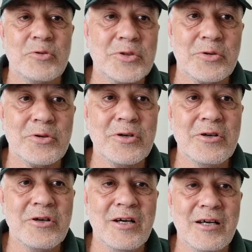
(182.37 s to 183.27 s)

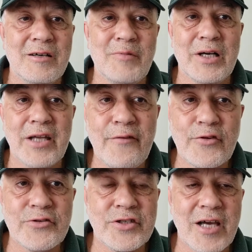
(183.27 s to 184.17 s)
Rotorua, and my
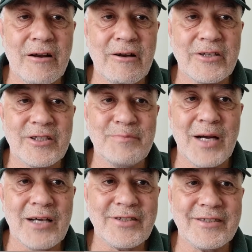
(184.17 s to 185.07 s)
nephew's garage in
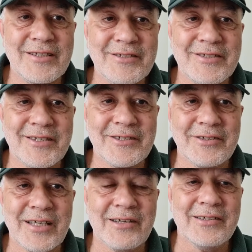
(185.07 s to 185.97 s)
Masterton. So
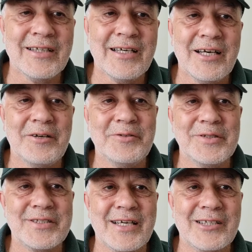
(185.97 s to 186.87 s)
yeah,
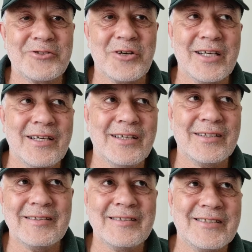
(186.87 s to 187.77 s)
was uh, trying to
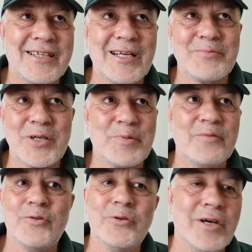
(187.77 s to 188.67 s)
set up
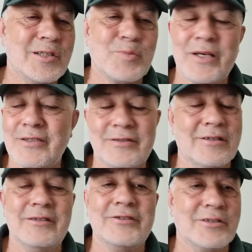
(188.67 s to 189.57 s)
shipping for all those places.
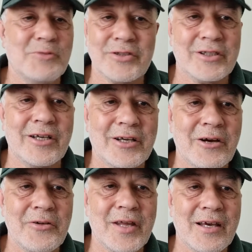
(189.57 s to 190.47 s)
I uh, just wasn't going to
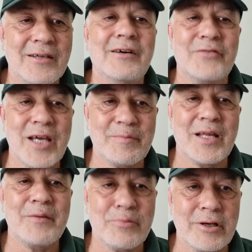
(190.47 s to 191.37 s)
go there. I've kept
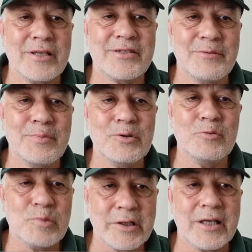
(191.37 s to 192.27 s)
that pretty
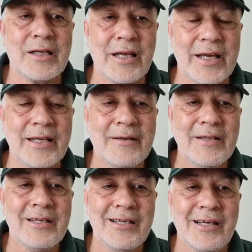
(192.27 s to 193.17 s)
simple, pretty clean.
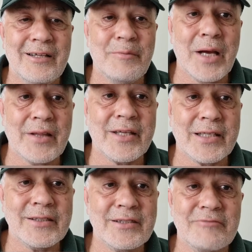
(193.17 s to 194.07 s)
And the main
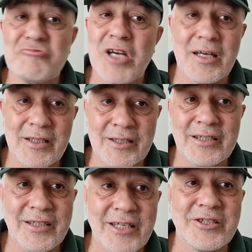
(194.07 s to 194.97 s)
thing is Taha
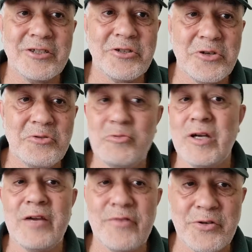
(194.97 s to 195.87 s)
can get to you
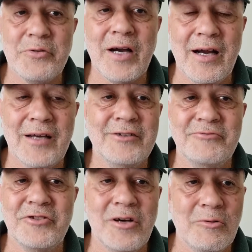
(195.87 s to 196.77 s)
wherever you are.
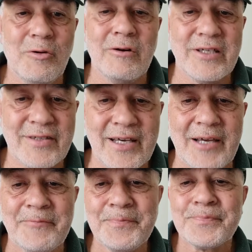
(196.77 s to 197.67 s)
No worries there.